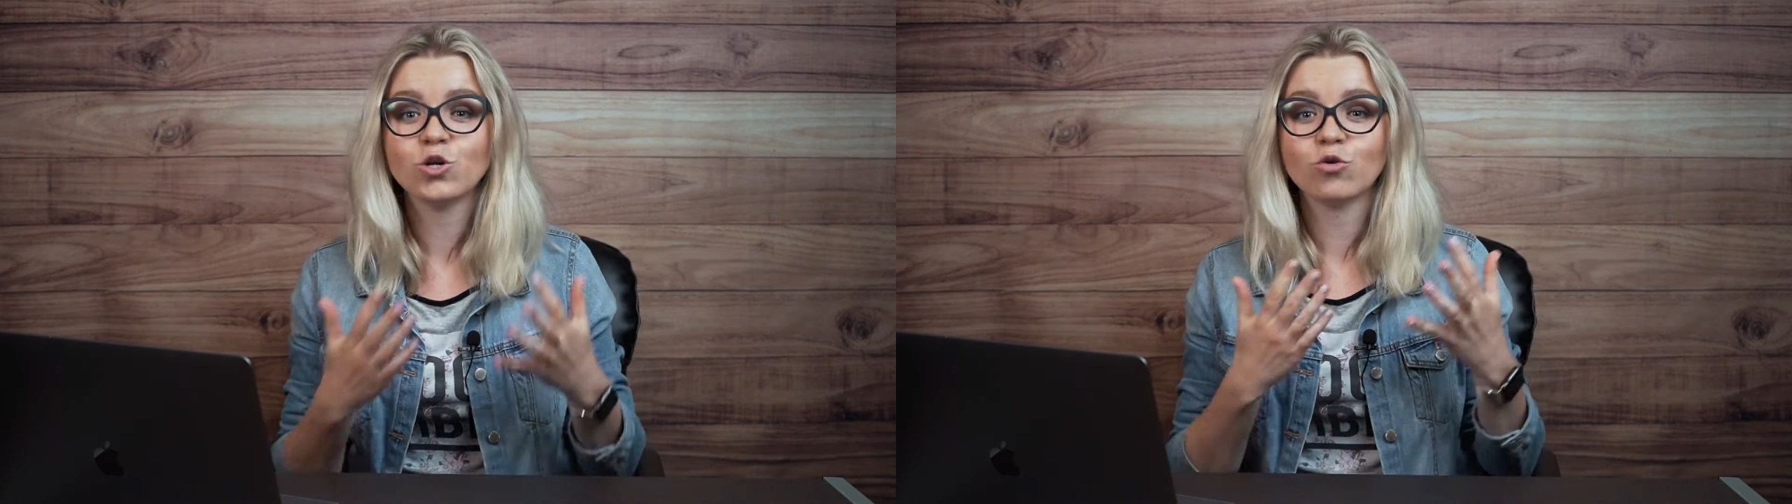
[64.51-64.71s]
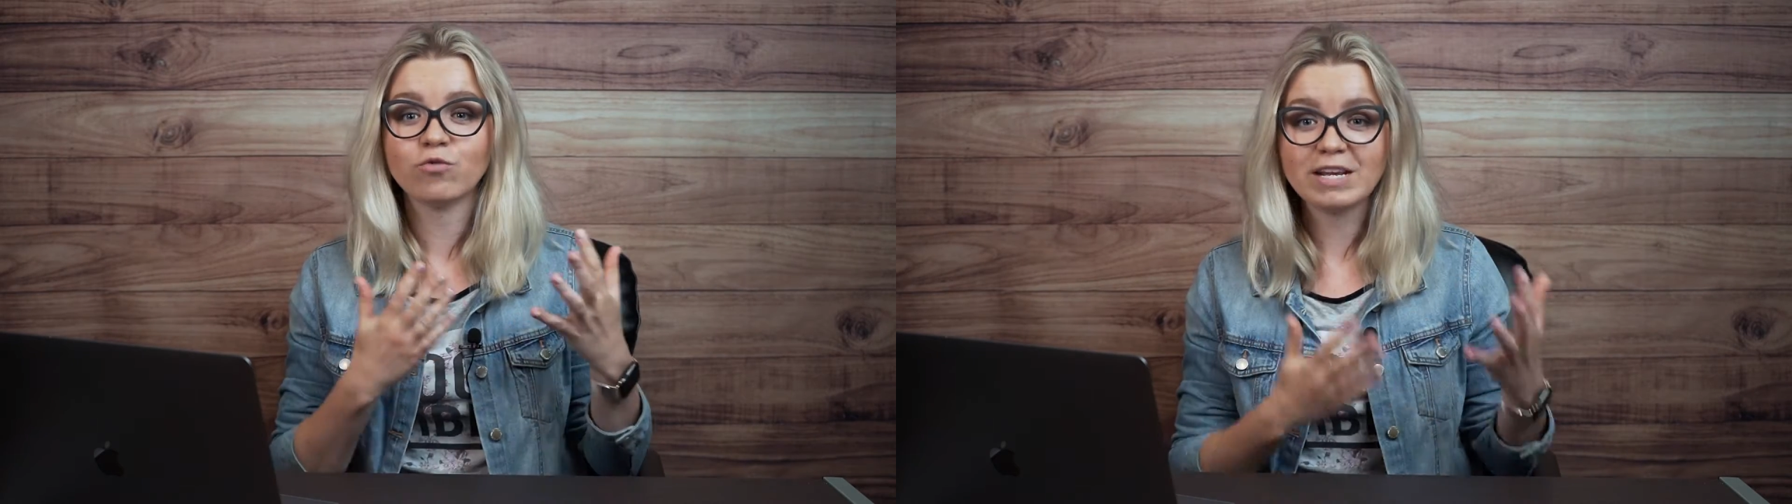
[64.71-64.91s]

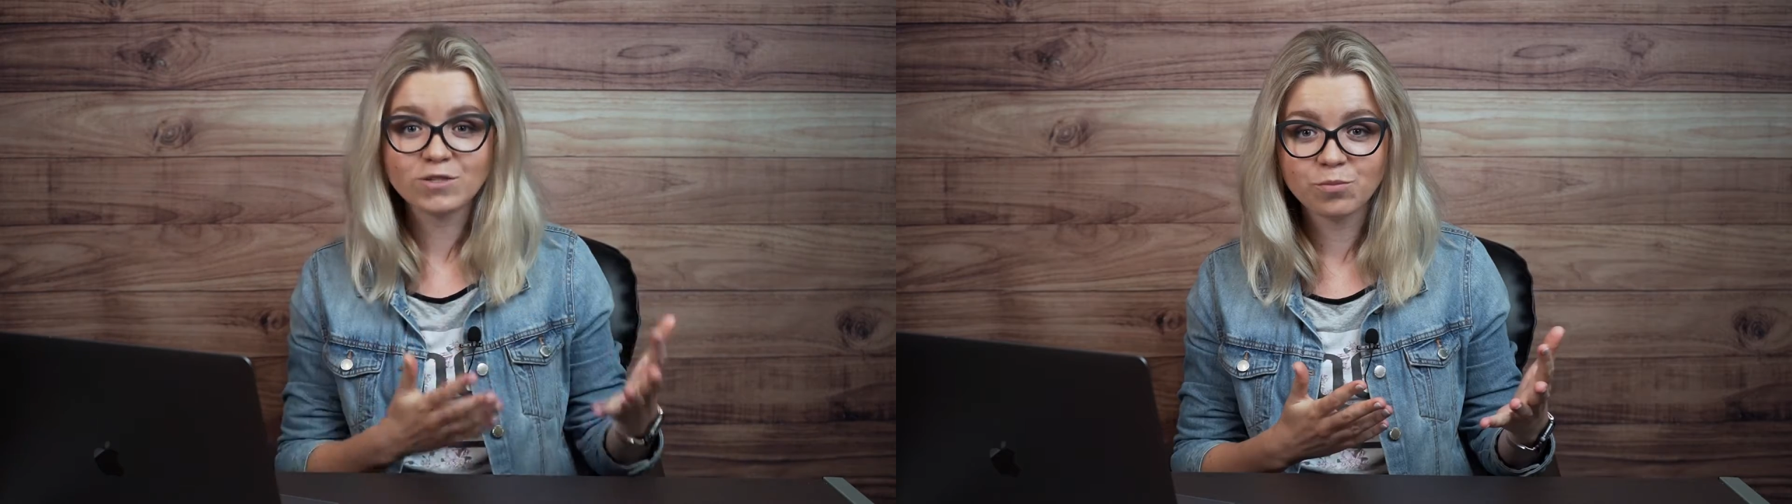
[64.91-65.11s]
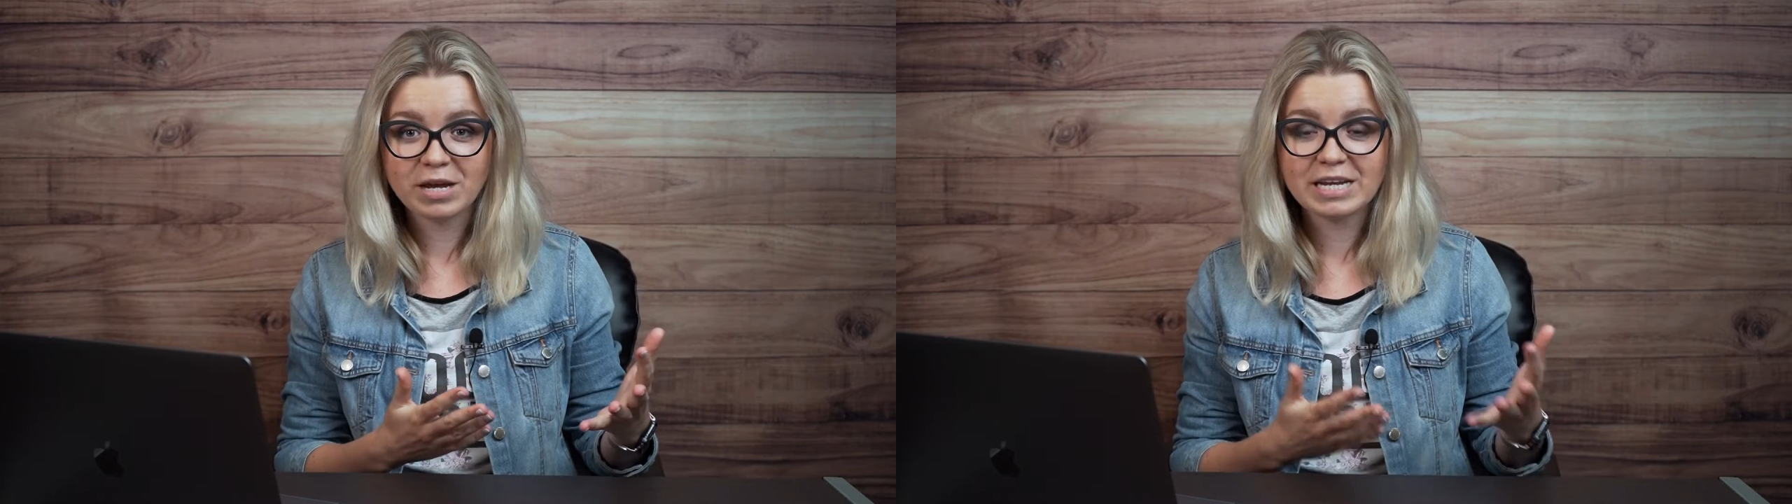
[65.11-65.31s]
your
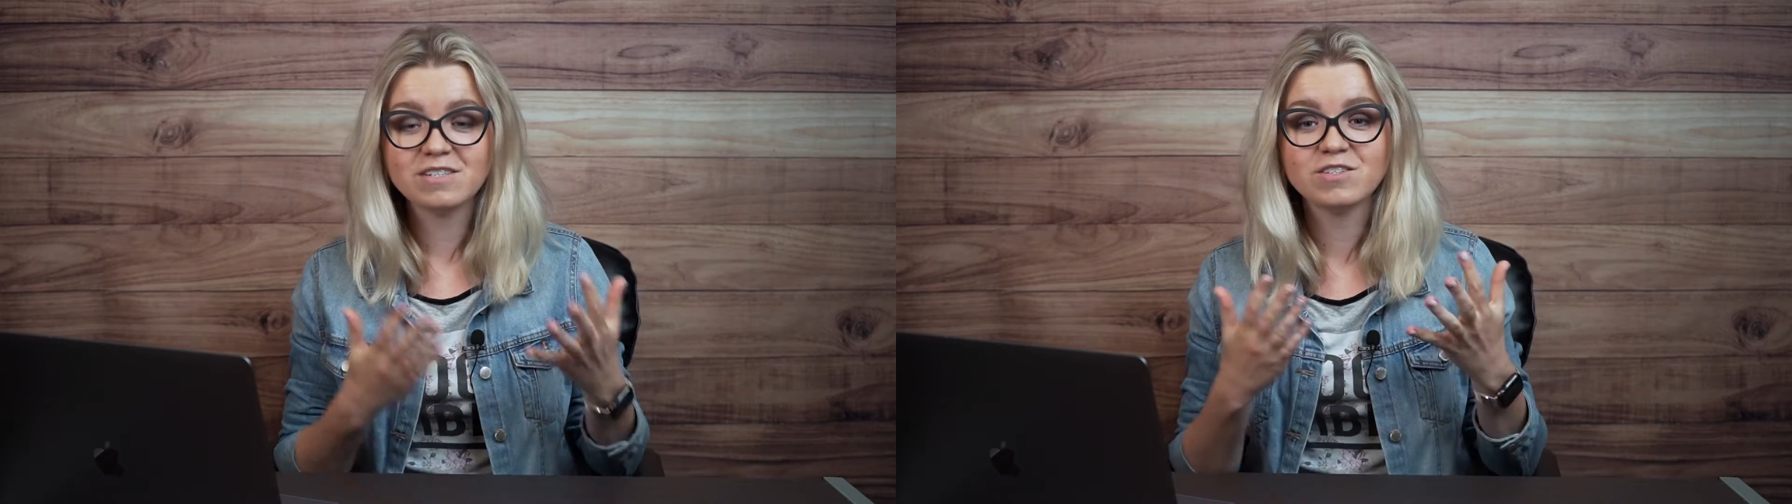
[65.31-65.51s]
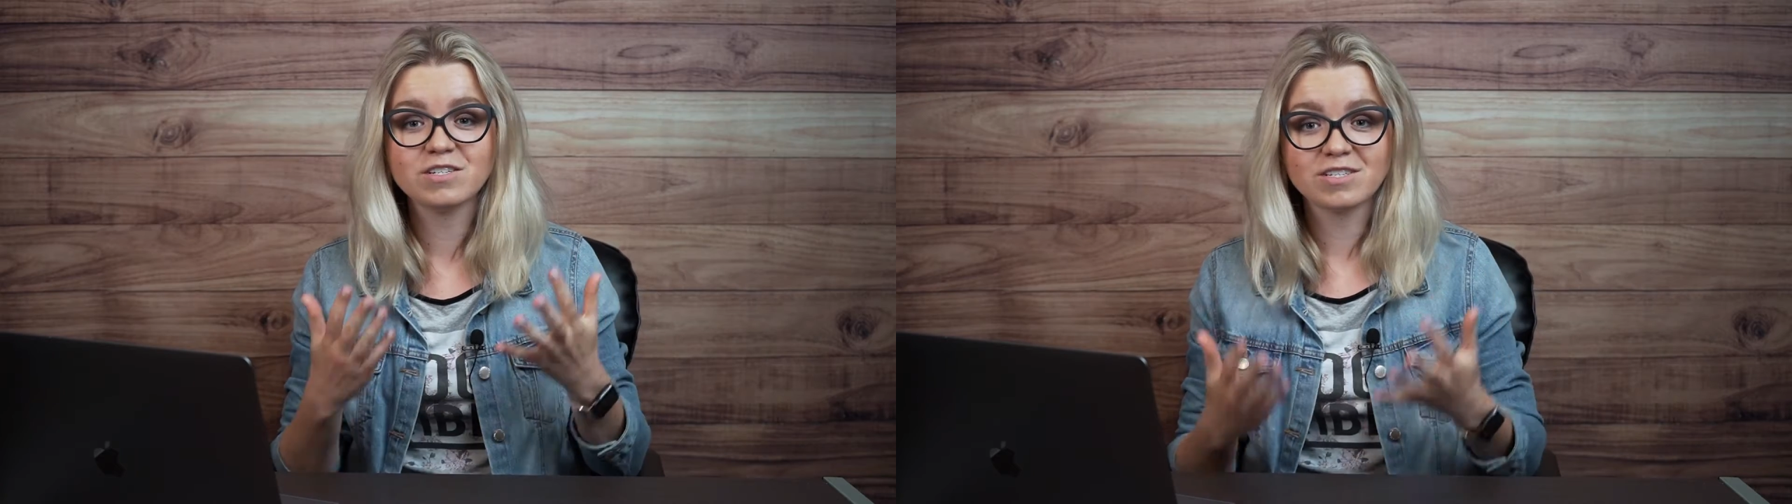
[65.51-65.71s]
resume
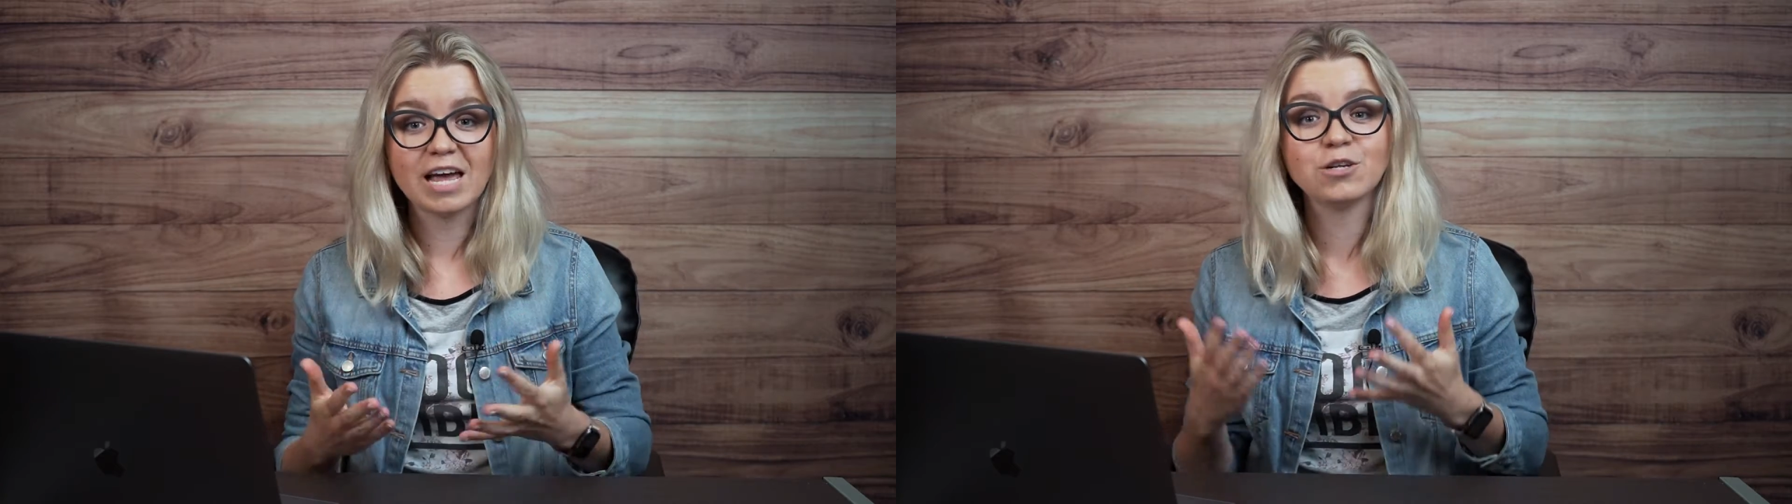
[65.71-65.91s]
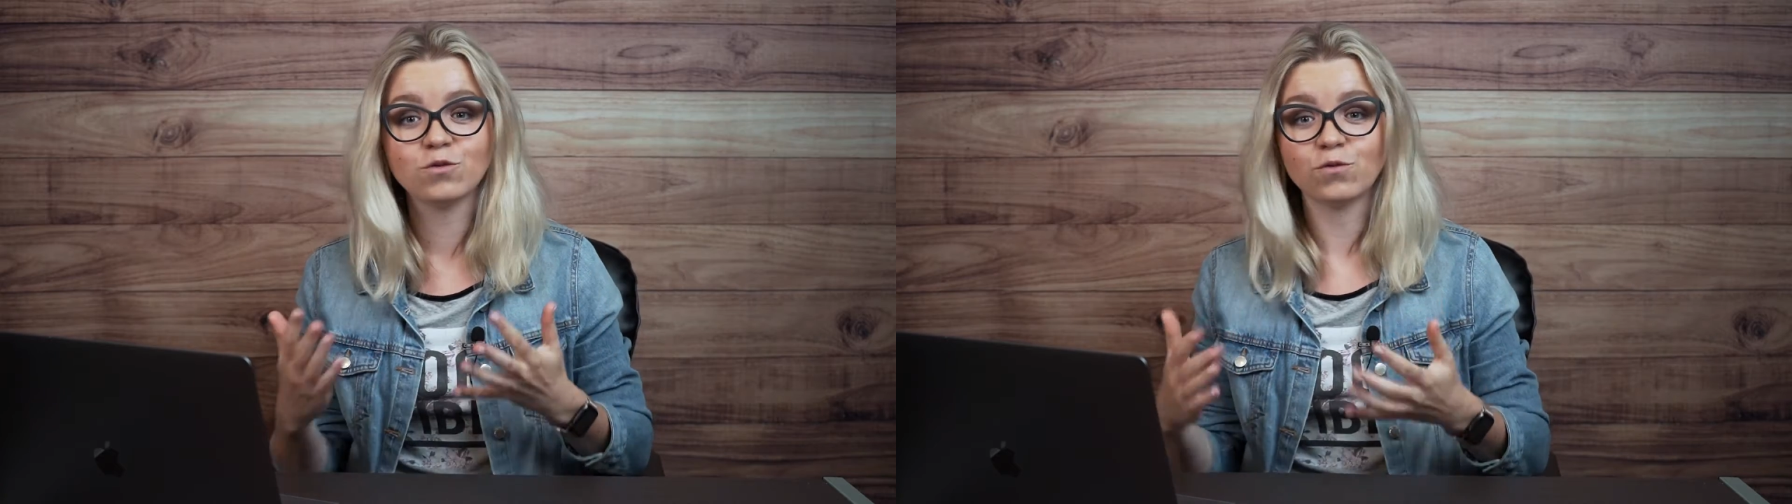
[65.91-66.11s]
is
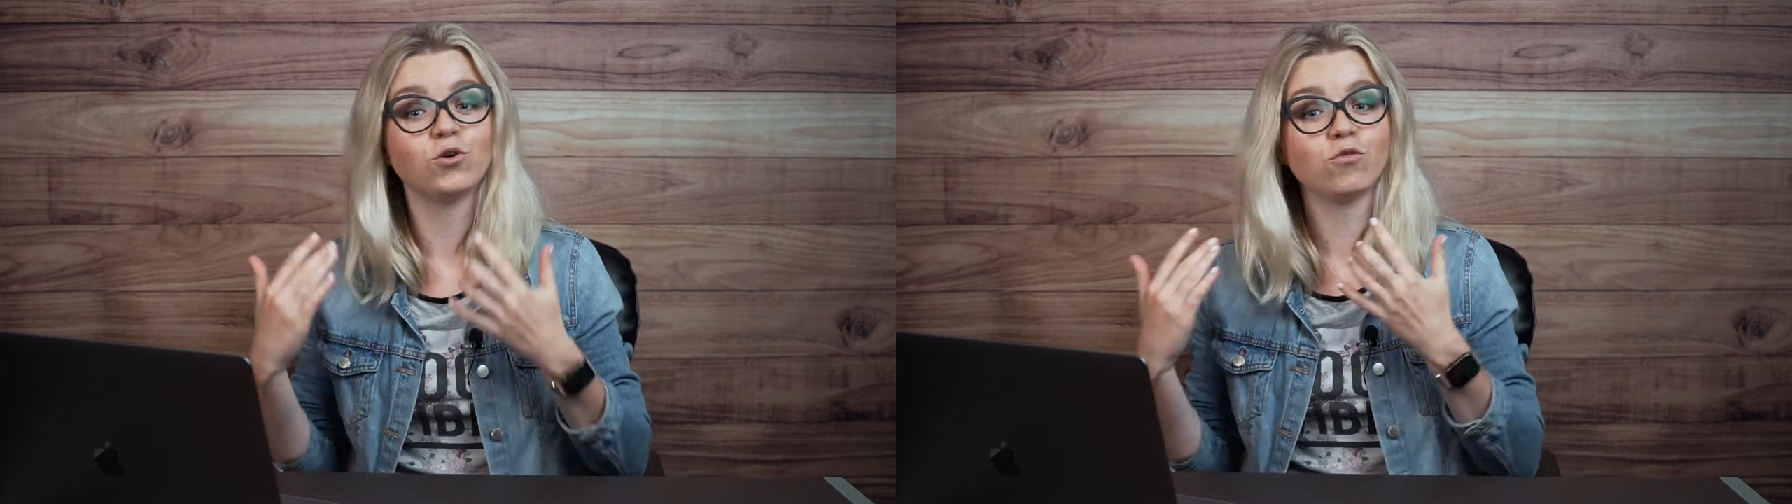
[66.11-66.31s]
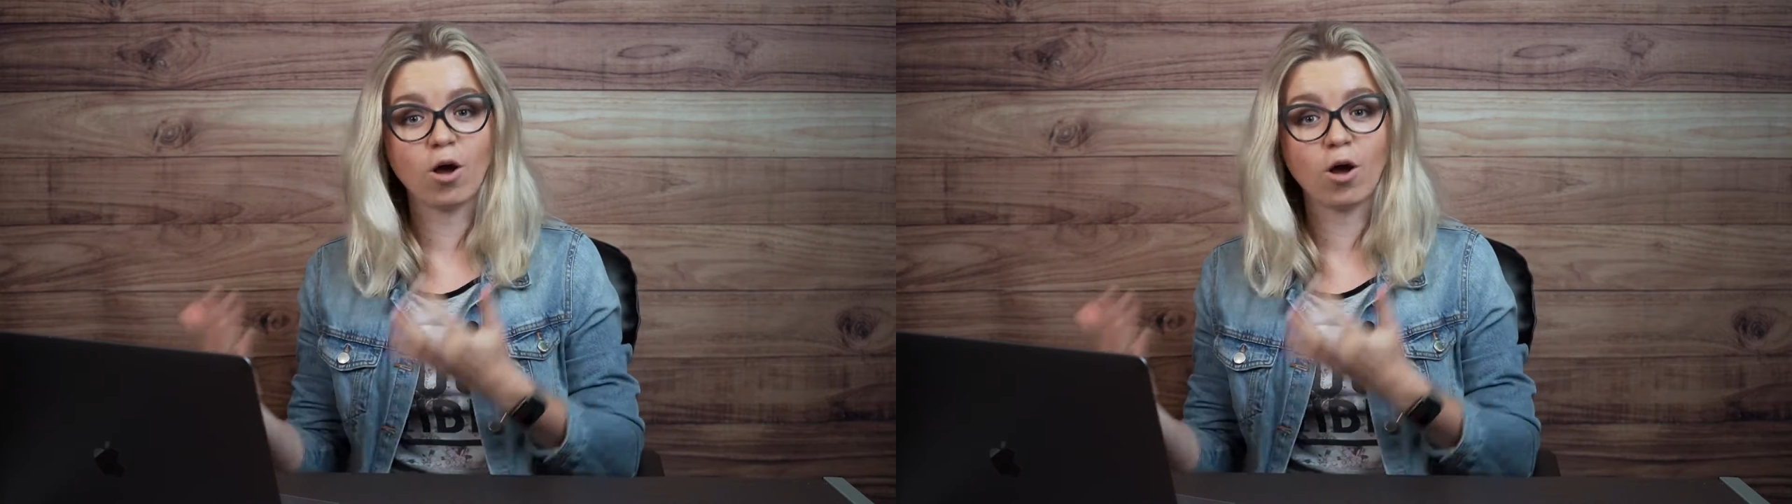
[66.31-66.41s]
designed for